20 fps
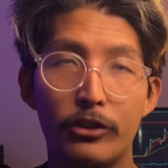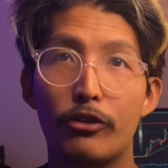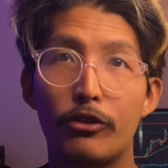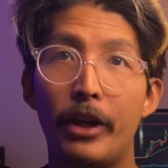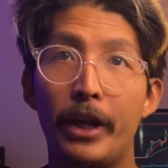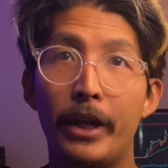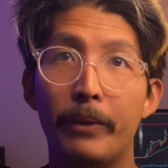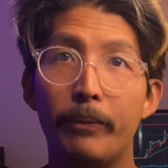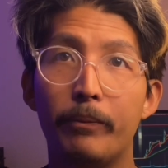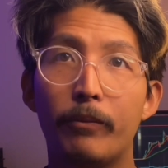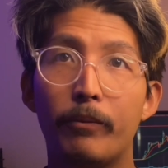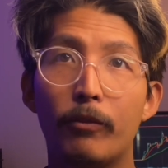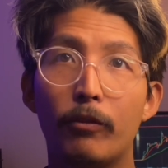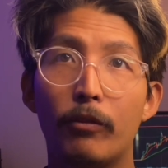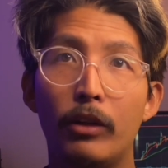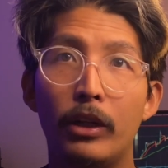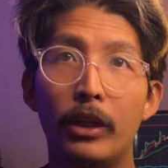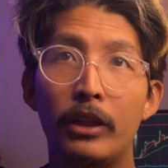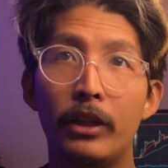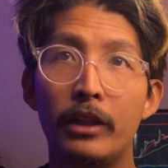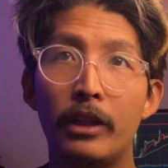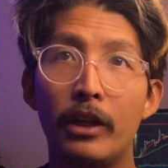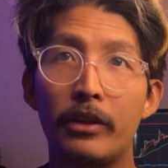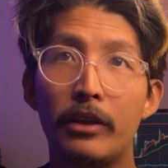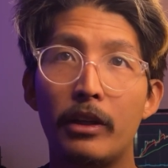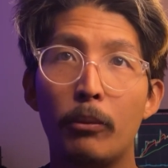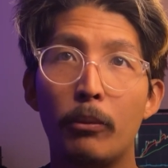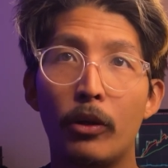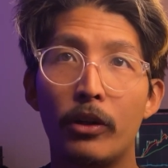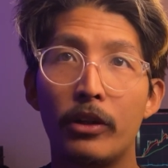great. Really
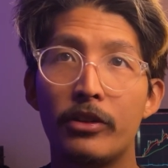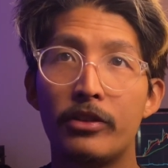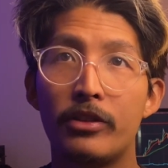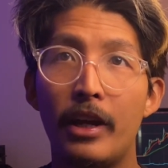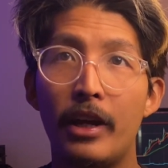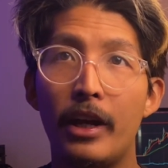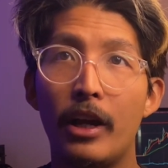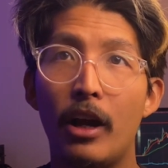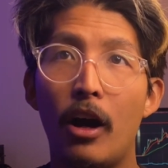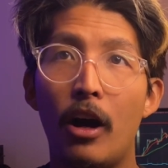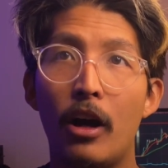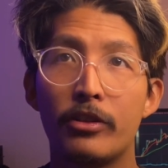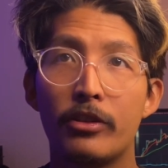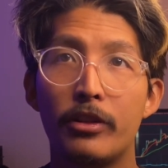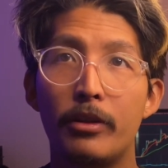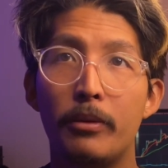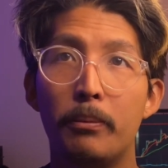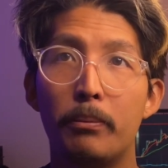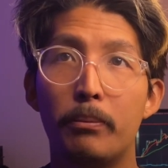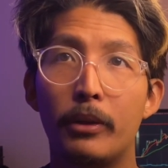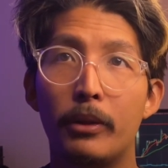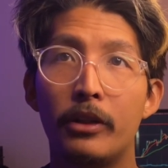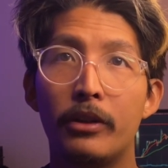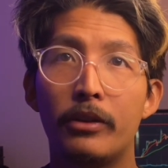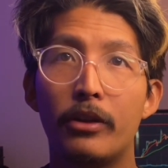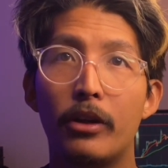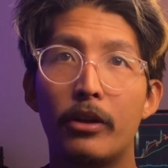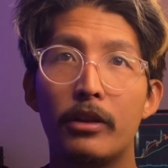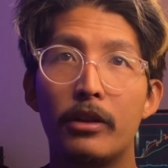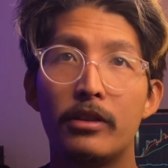nothing more to say, awesome, burning
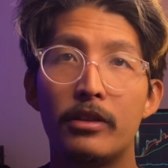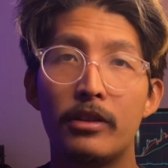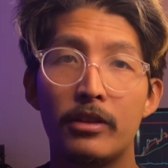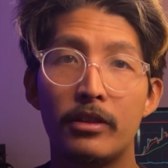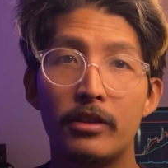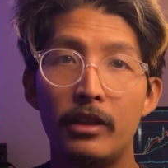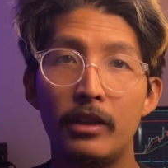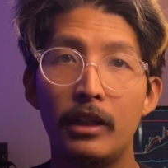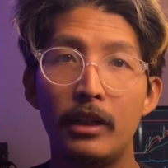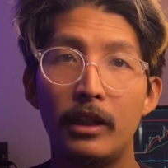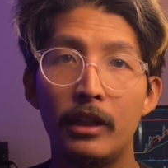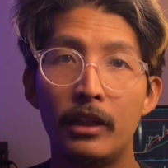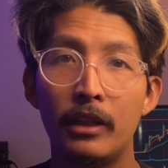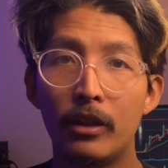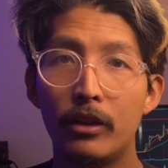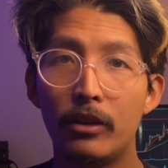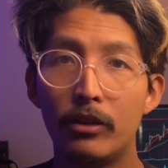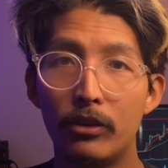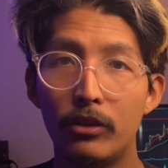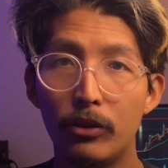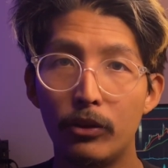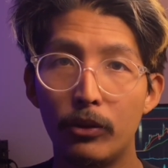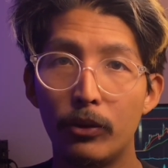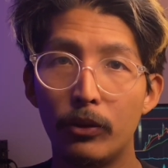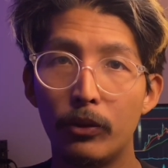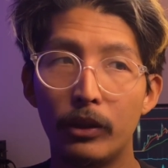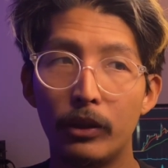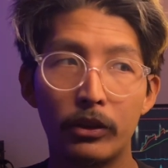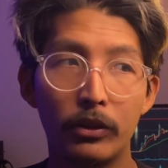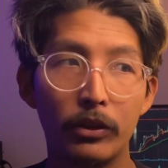tokens is needed to
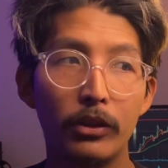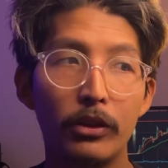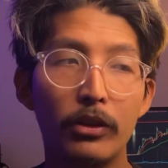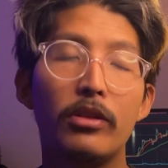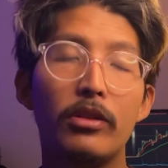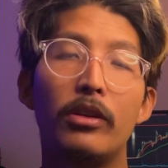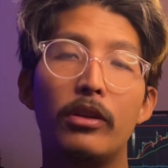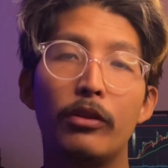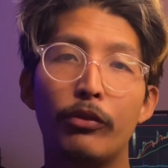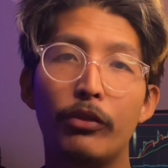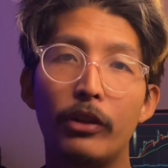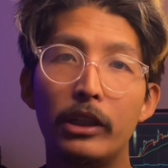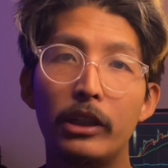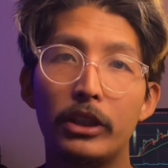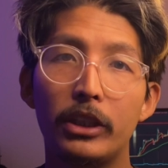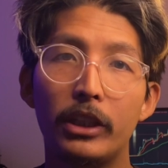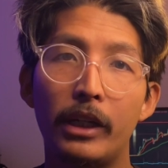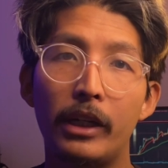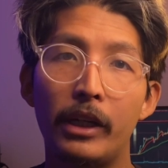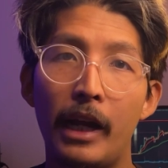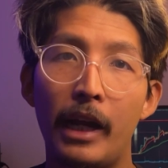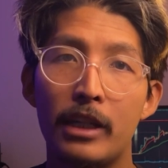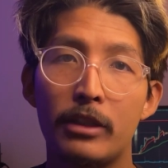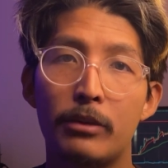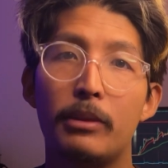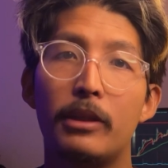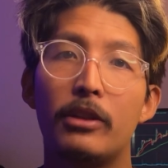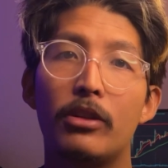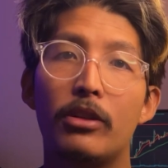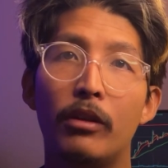introduce a deflationary
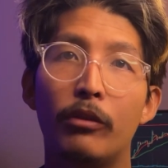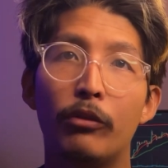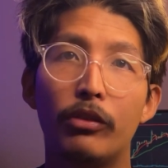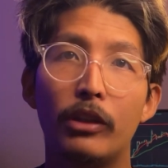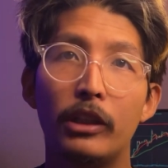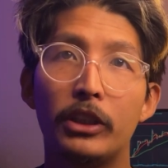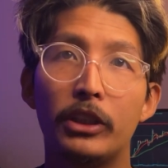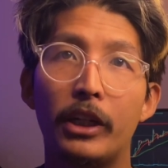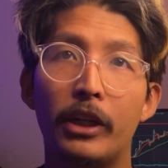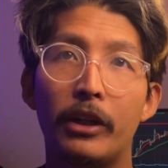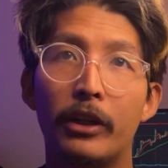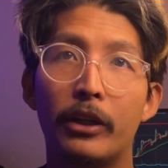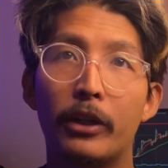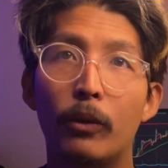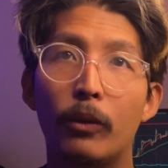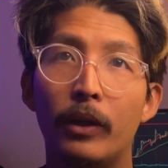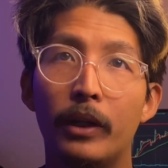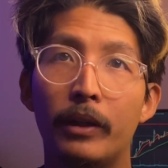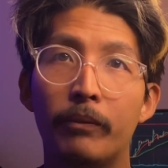aspect to an inflationary coin.